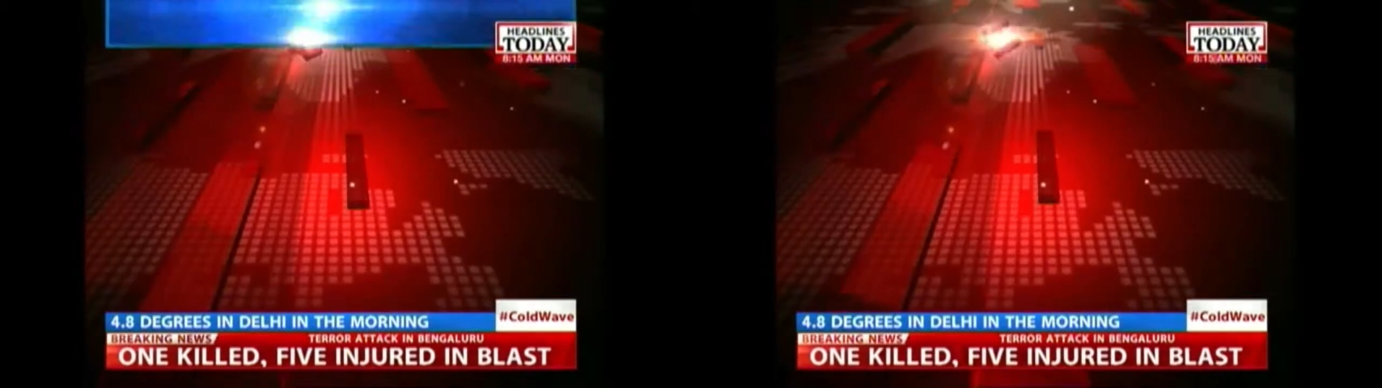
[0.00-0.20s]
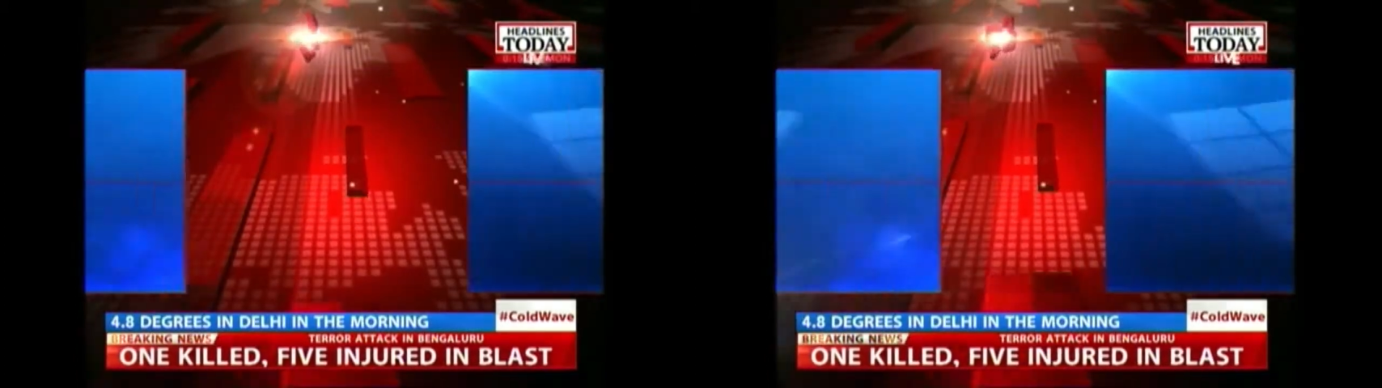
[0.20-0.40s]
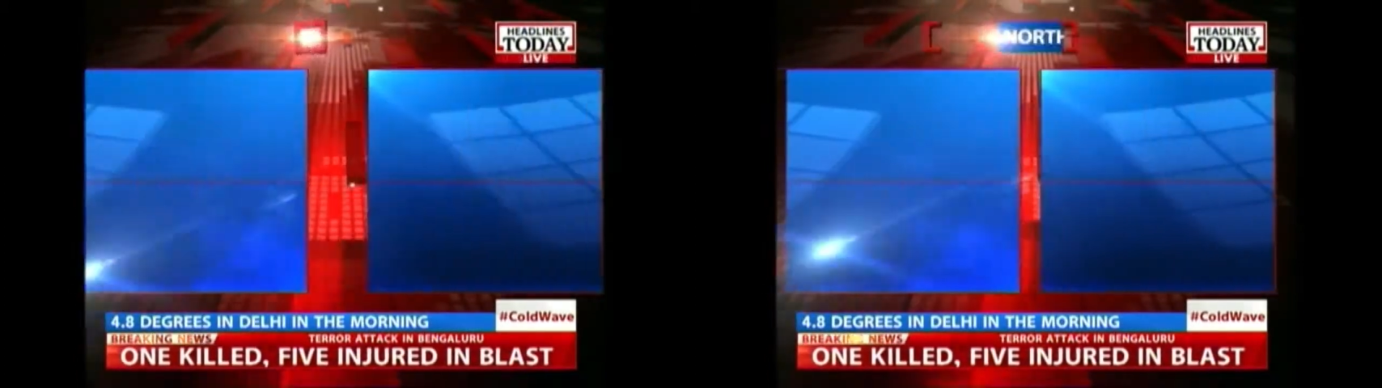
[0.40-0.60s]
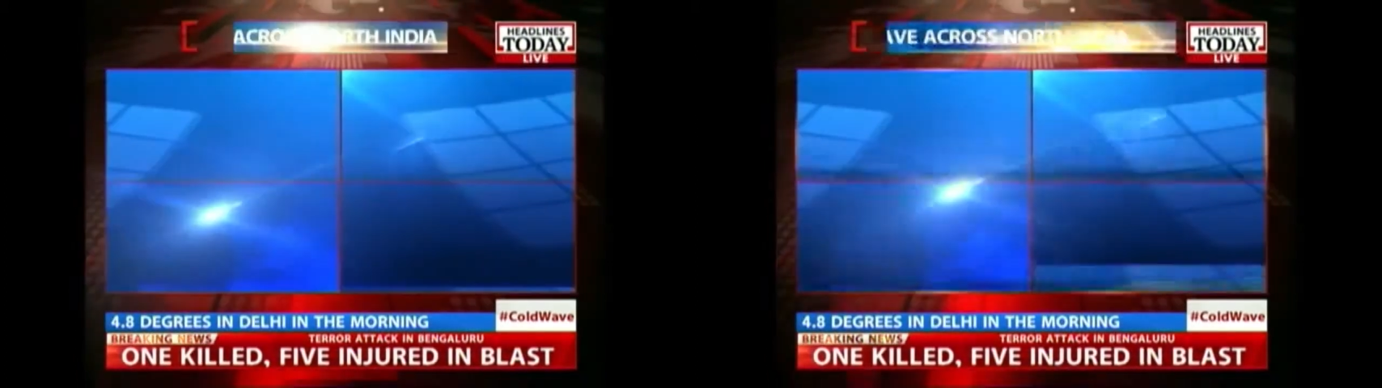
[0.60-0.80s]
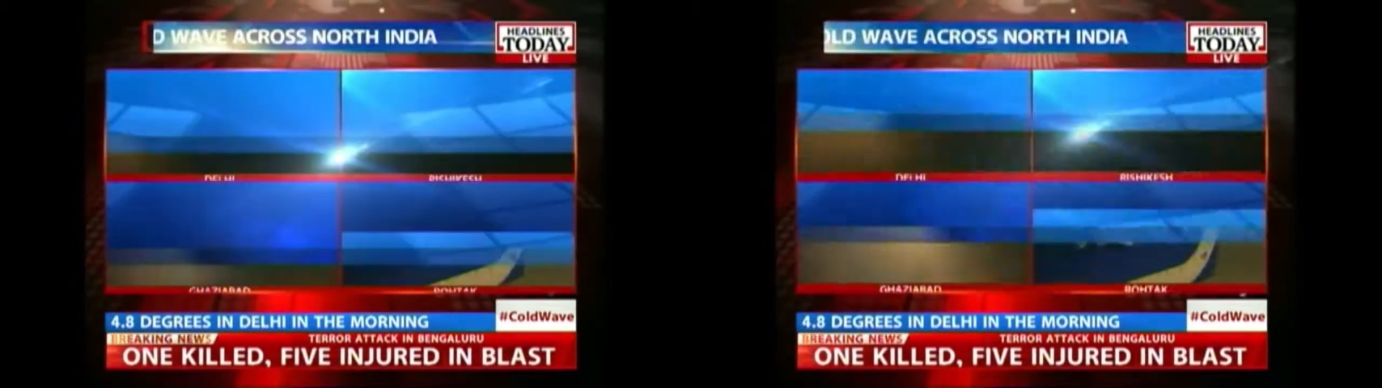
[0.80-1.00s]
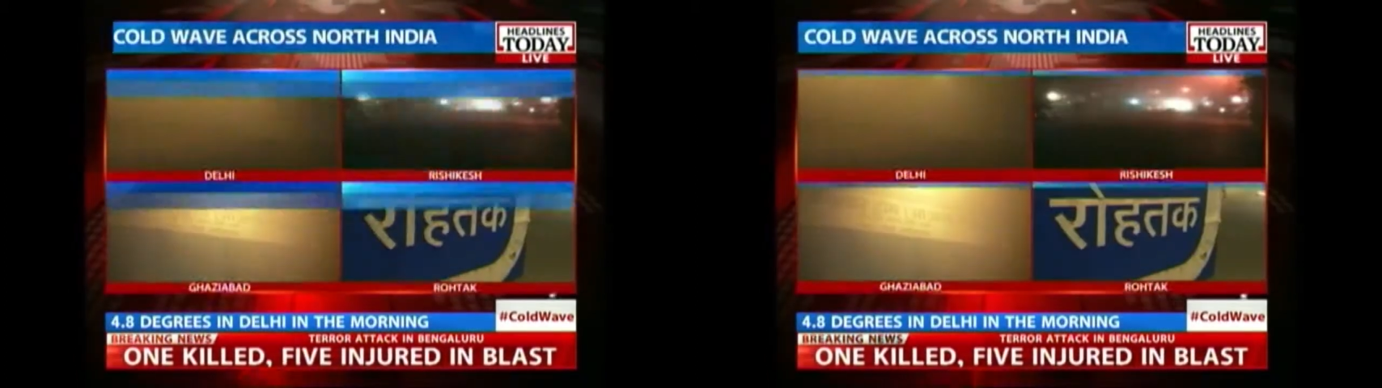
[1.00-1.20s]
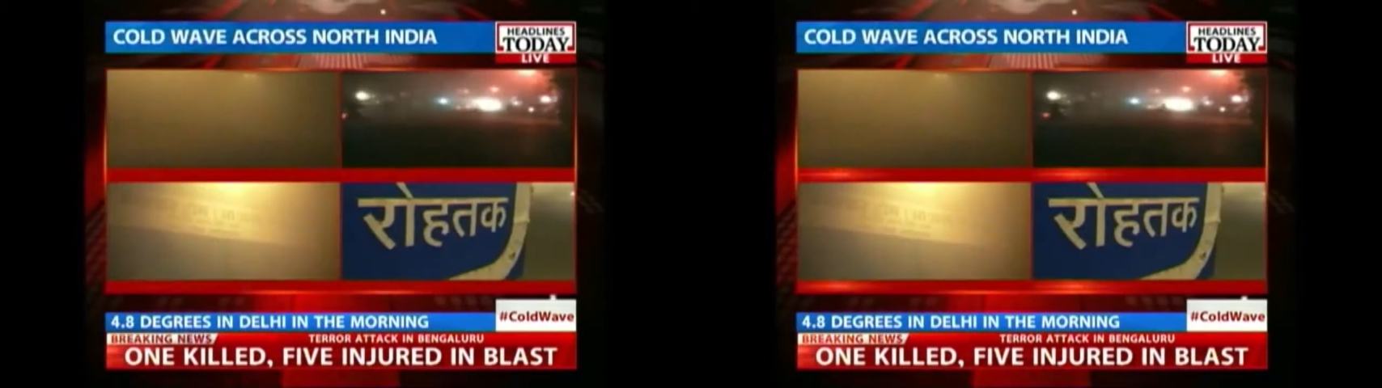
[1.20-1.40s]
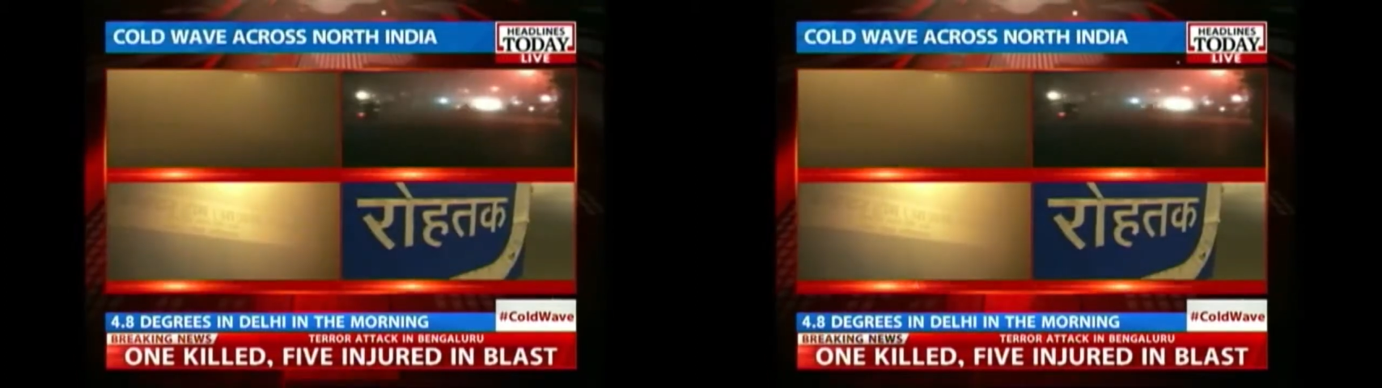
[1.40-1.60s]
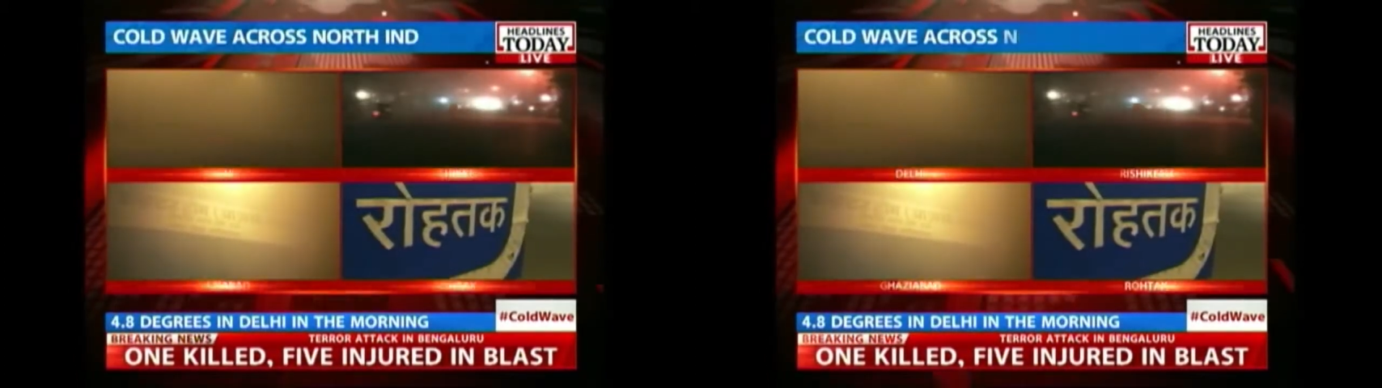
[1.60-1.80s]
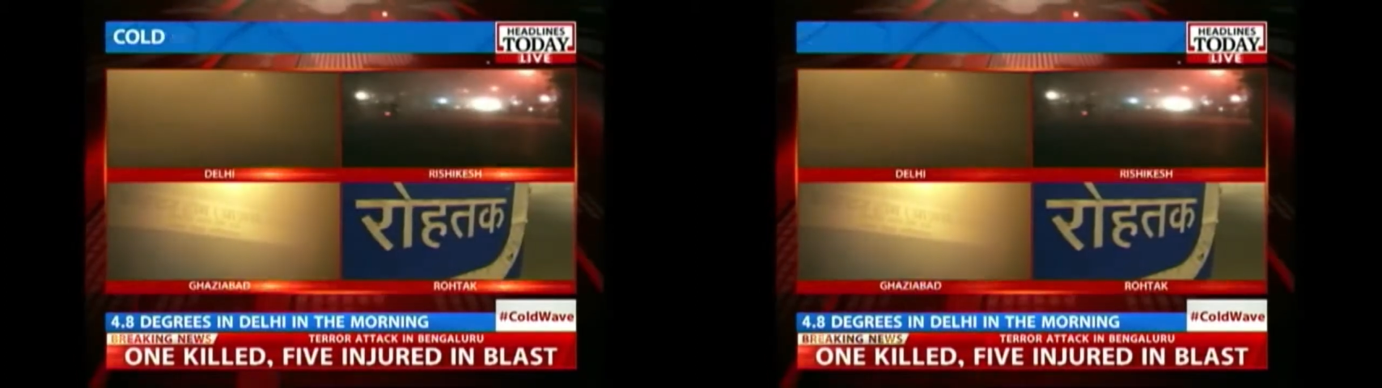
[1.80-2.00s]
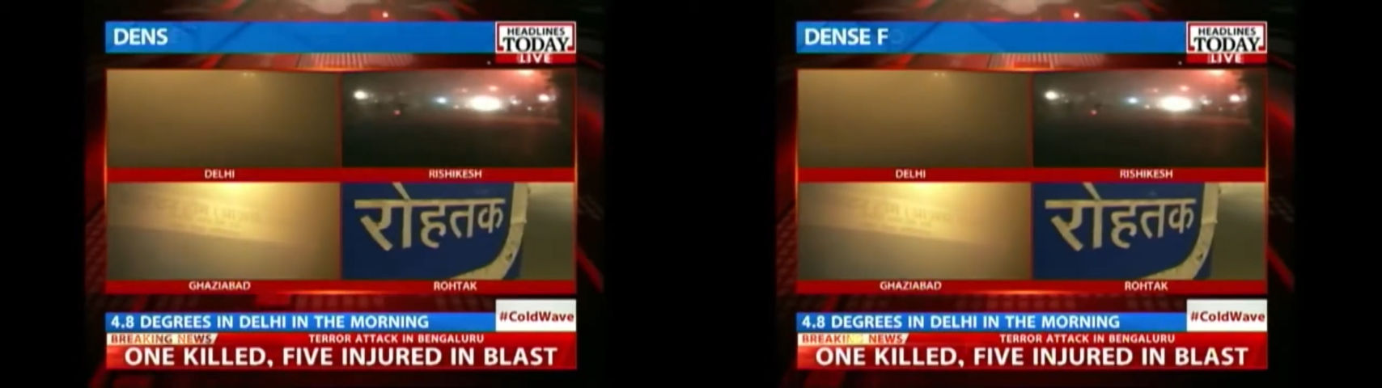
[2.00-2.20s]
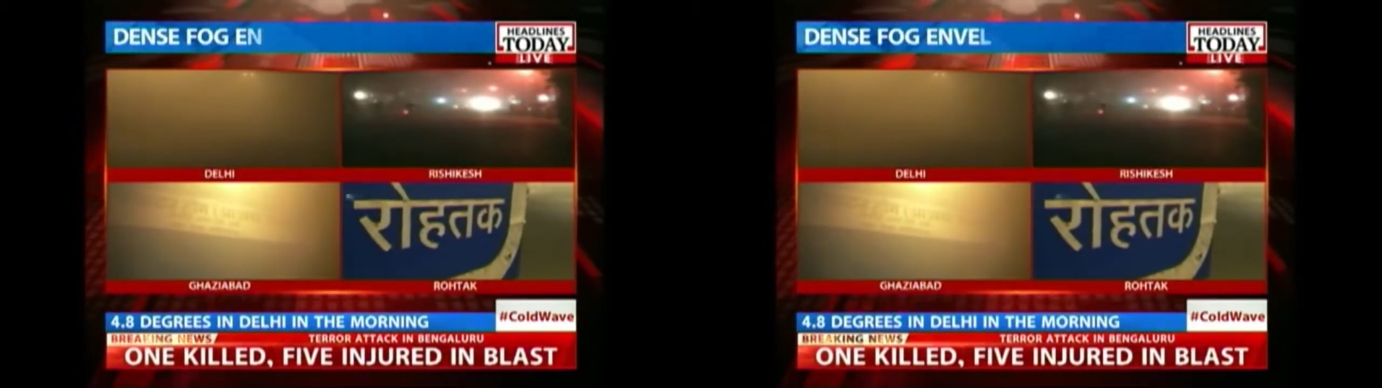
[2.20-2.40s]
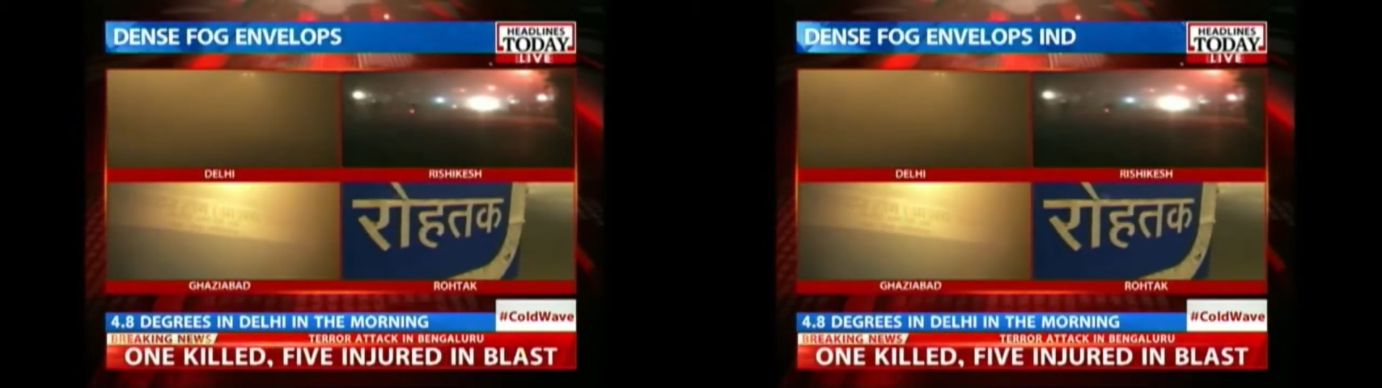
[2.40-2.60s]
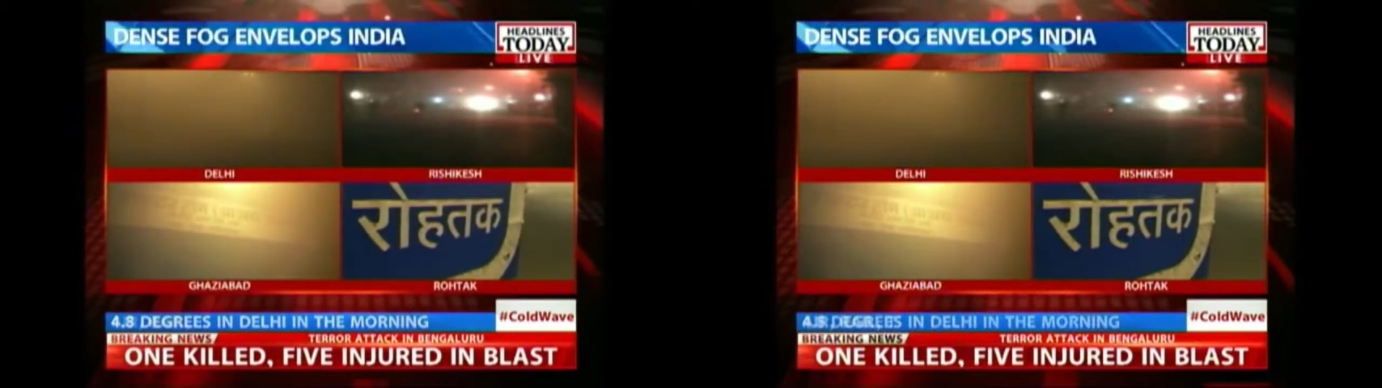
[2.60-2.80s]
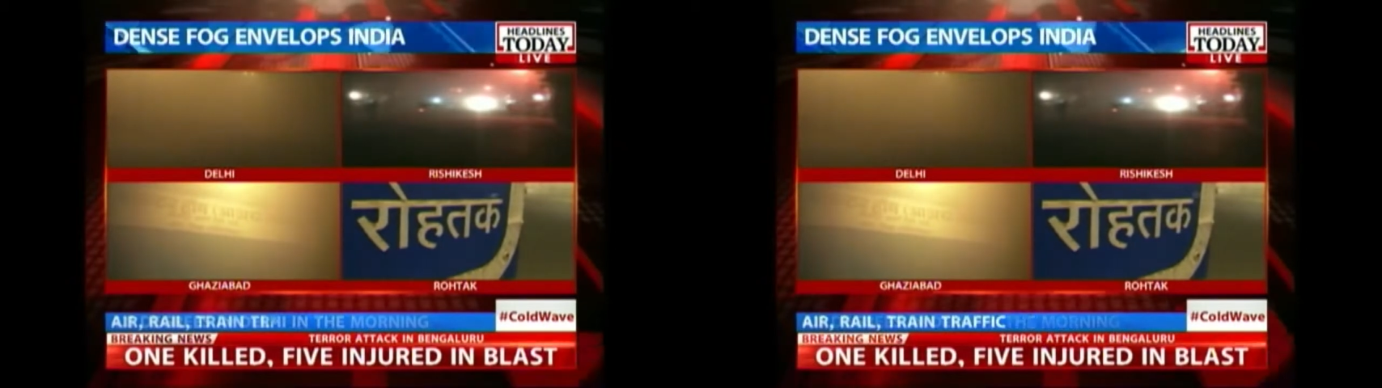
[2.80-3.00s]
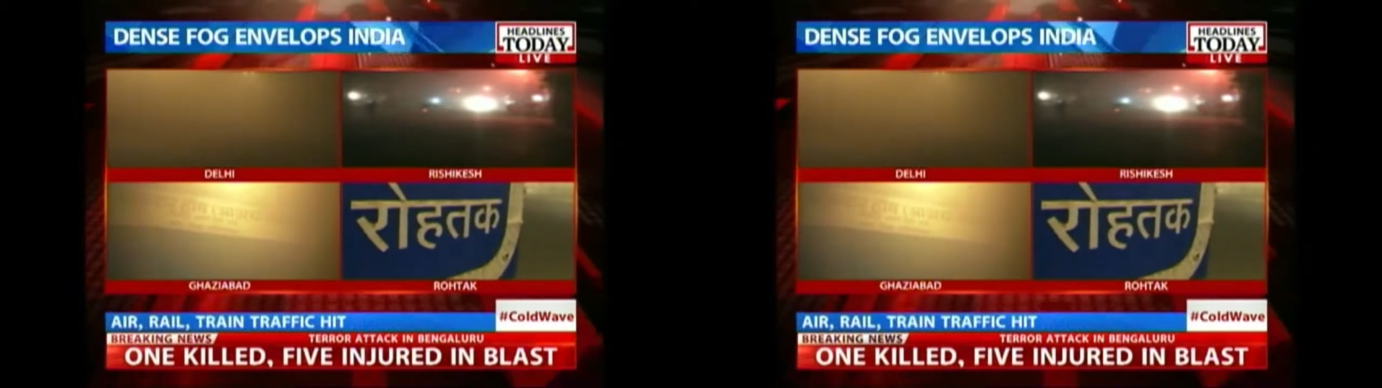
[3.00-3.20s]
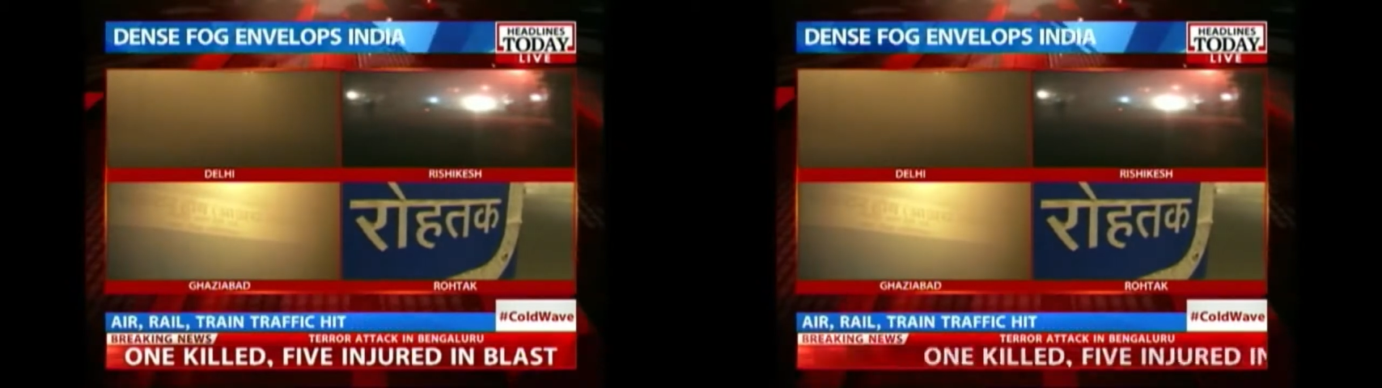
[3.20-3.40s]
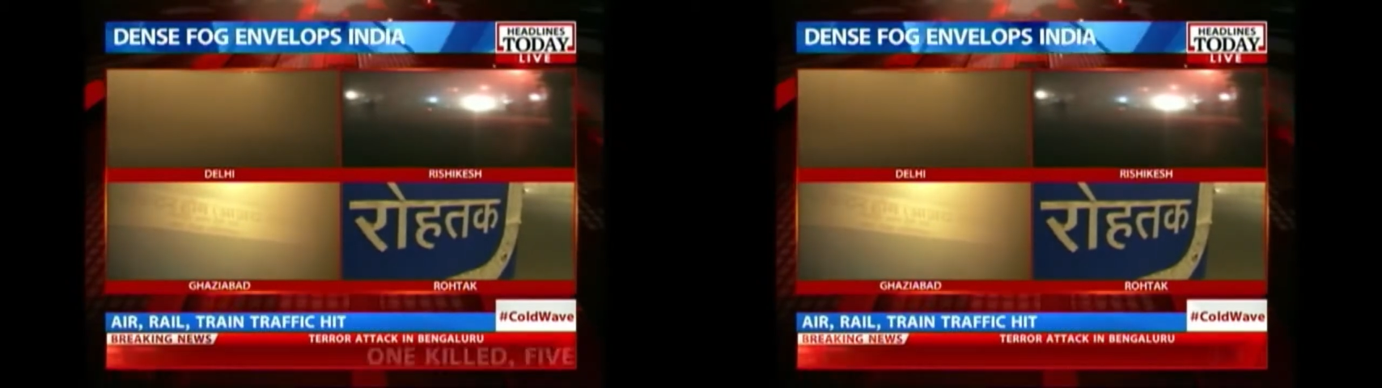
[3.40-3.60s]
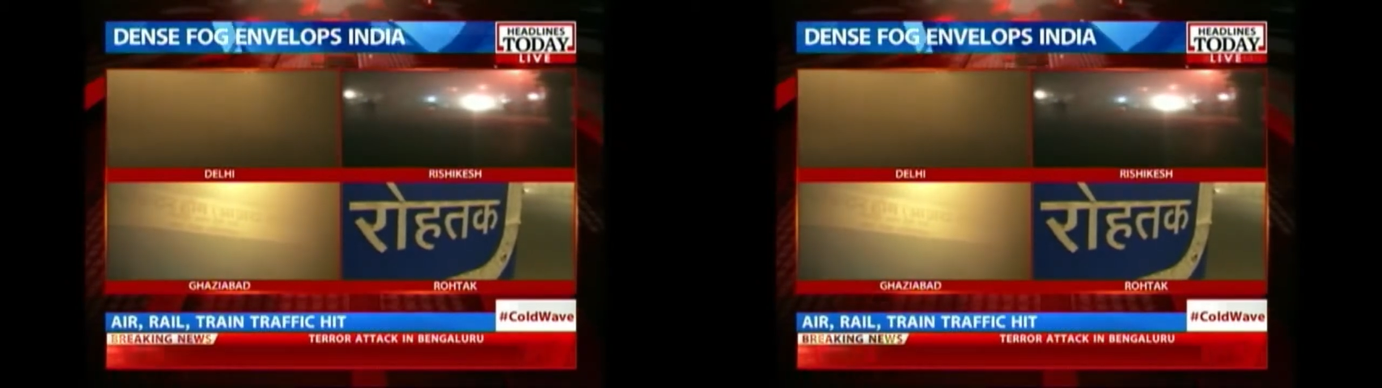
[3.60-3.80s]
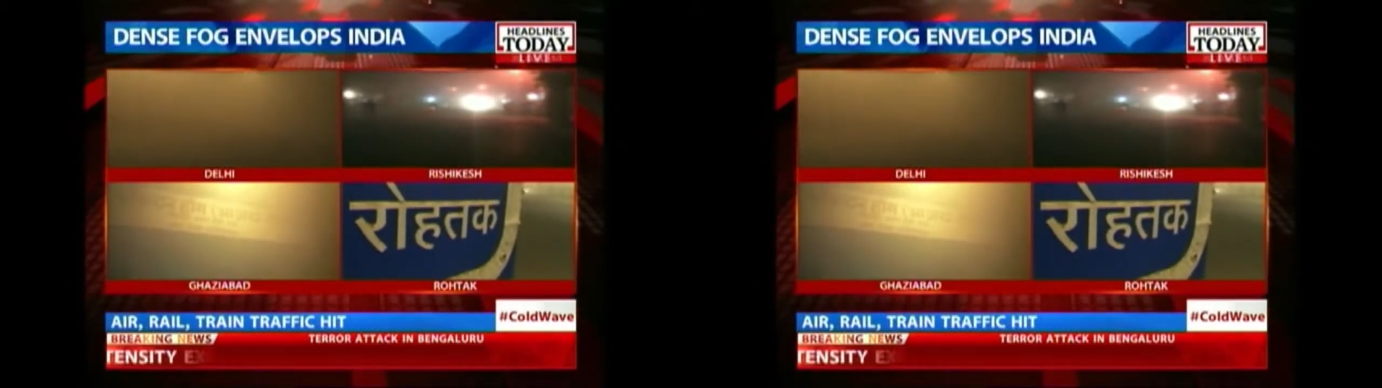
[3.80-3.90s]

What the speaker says: [unreadable: no face in view]